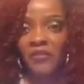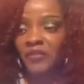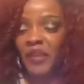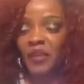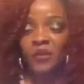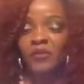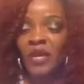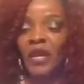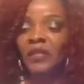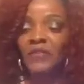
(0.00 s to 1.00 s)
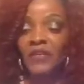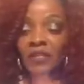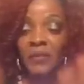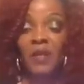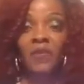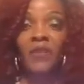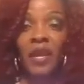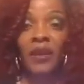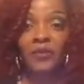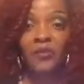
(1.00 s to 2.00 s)
They're elephants. Let me give you
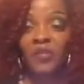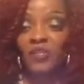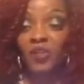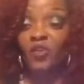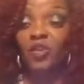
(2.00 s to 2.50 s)
characteristics. They're the